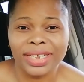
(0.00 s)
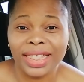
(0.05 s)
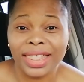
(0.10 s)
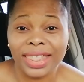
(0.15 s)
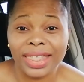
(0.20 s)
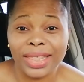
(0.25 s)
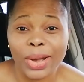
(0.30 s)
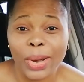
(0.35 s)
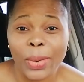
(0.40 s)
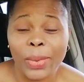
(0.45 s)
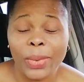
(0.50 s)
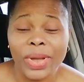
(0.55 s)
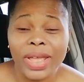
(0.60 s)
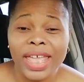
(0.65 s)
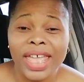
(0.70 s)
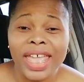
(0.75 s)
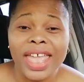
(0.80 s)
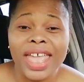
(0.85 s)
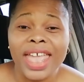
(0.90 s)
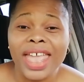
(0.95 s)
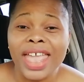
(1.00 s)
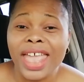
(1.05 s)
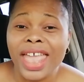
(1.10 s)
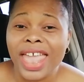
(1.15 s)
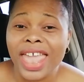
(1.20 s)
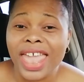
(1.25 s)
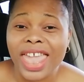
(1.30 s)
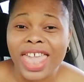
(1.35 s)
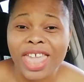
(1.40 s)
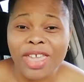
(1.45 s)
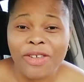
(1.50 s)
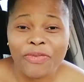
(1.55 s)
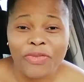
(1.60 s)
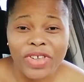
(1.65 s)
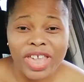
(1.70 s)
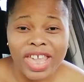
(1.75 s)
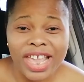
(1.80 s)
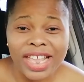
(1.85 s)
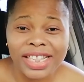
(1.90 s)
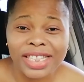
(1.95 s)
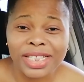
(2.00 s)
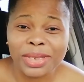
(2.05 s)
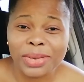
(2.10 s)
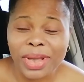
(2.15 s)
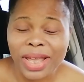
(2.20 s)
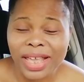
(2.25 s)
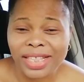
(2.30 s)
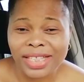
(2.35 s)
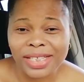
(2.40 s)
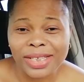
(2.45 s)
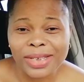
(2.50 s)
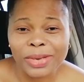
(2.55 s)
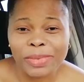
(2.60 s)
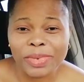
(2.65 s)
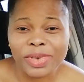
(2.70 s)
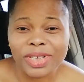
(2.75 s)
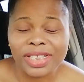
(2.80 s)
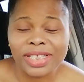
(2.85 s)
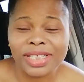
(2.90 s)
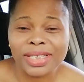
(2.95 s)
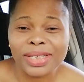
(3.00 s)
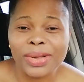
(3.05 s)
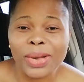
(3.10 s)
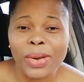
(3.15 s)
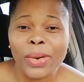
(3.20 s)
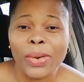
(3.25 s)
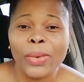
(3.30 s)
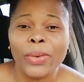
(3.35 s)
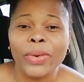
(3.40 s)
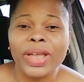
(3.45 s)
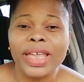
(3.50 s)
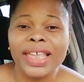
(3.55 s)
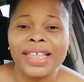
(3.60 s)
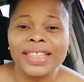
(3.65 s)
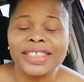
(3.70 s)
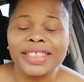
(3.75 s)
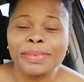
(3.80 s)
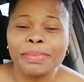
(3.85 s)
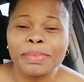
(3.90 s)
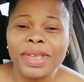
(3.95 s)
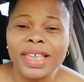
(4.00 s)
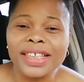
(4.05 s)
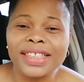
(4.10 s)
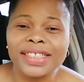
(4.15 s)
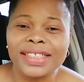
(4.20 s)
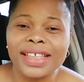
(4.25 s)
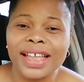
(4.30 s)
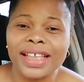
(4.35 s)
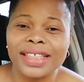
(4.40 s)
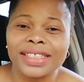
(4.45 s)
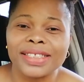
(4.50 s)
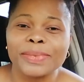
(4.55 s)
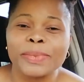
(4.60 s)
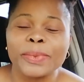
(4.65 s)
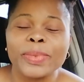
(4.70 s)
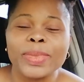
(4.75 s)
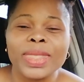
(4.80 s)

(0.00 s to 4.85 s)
No, if it were to be so, it means that